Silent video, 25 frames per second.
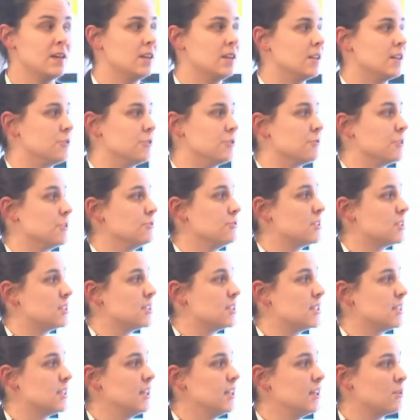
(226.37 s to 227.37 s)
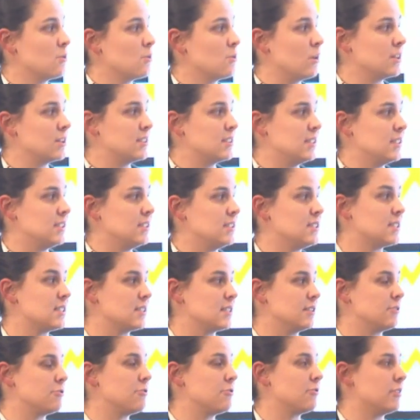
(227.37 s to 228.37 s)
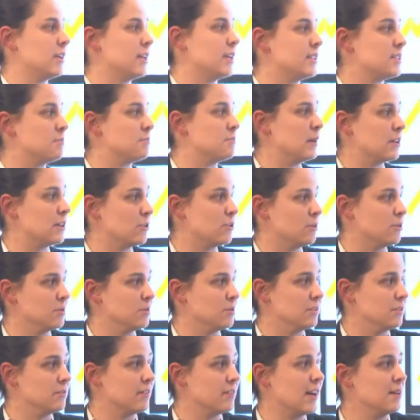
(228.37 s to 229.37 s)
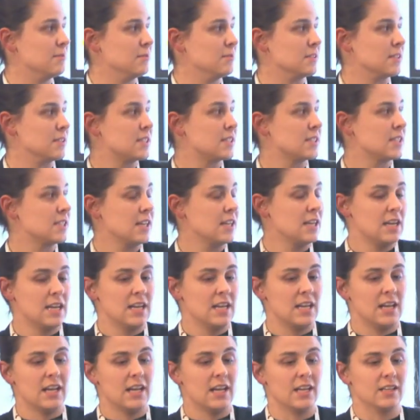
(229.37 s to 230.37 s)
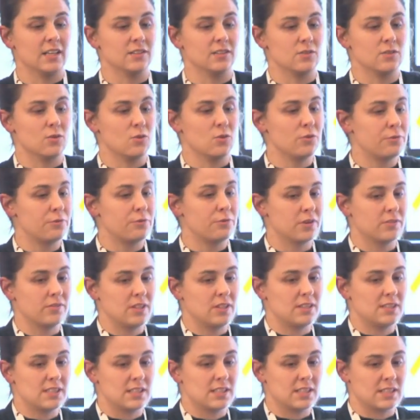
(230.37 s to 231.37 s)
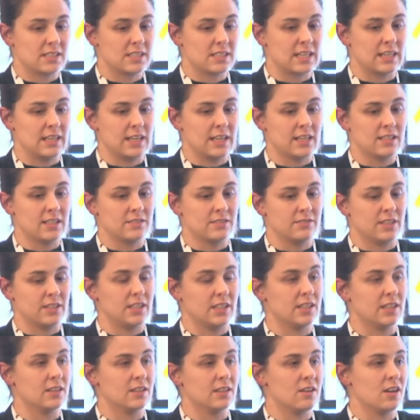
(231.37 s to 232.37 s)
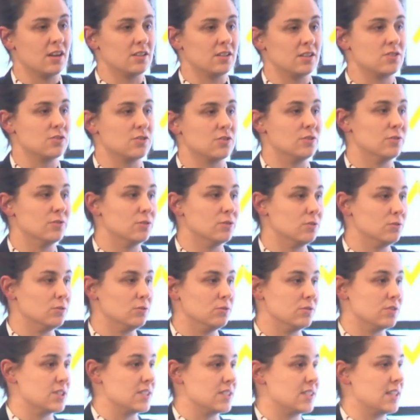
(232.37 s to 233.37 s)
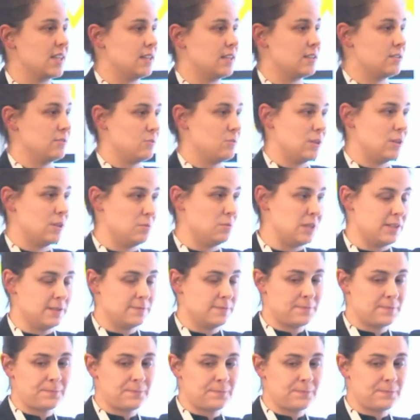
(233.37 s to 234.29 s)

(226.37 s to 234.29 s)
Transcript: It reduces inequalities, it creates better urban environments, and all three of these things collectively enhance overall societal well-being.